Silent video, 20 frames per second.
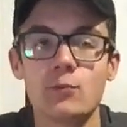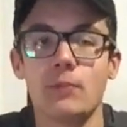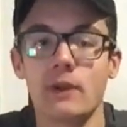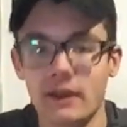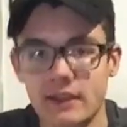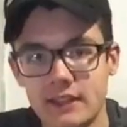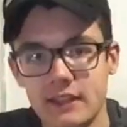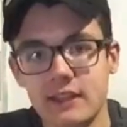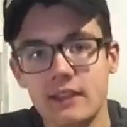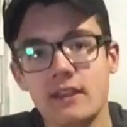
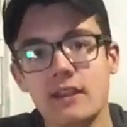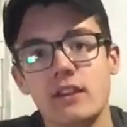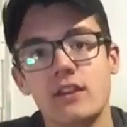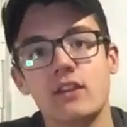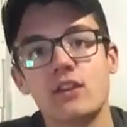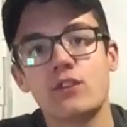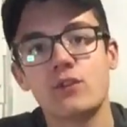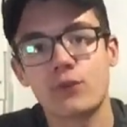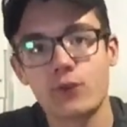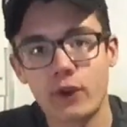Bucky
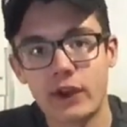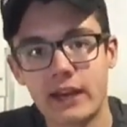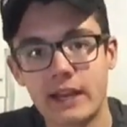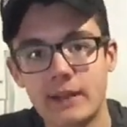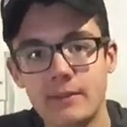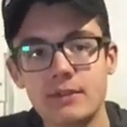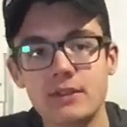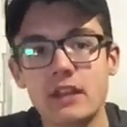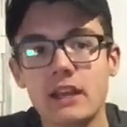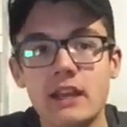is
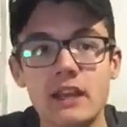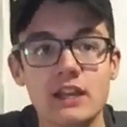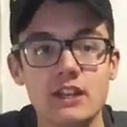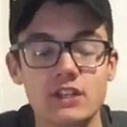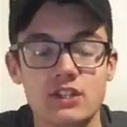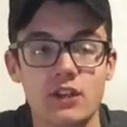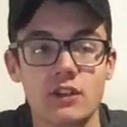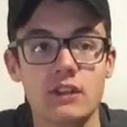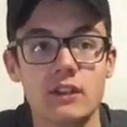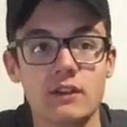framed,
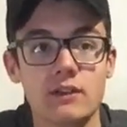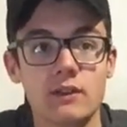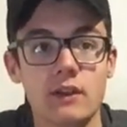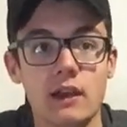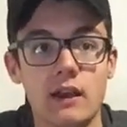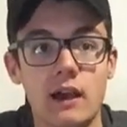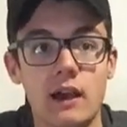so the